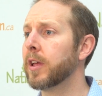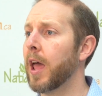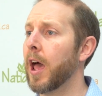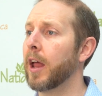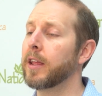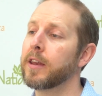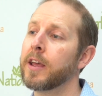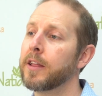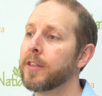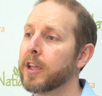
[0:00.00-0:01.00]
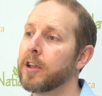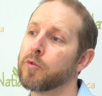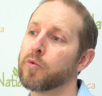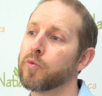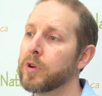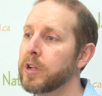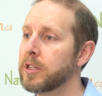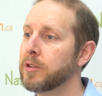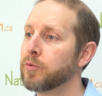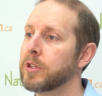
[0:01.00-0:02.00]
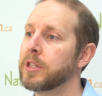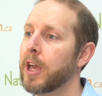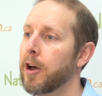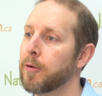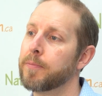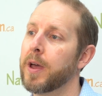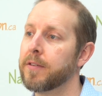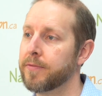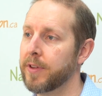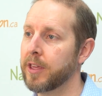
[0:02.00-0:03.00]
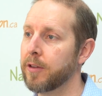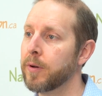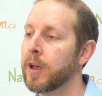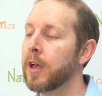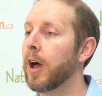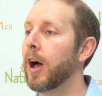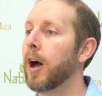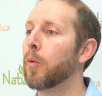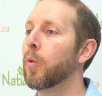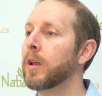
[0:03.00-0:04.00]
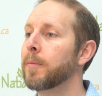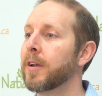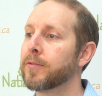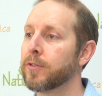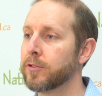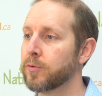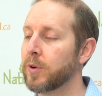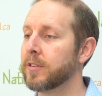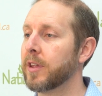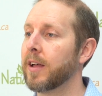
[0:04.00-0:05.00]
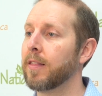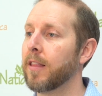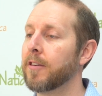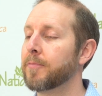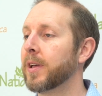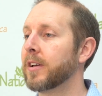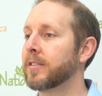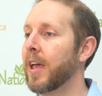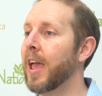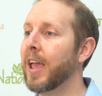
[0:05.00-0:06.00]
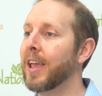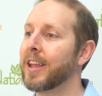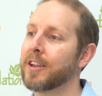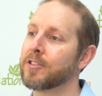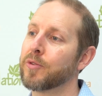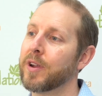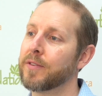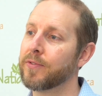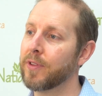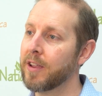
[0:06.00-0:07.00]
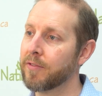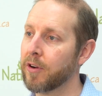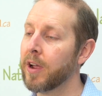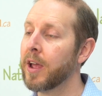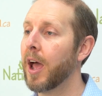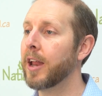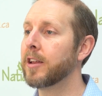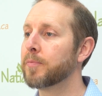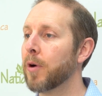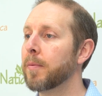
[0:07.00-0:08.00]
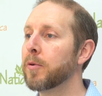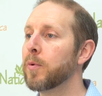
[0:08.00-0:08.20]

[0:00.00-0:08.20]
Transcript: can add in that can really, really help benefit you. One of my first ones that I love because A, it adds a great flavor, and it's probably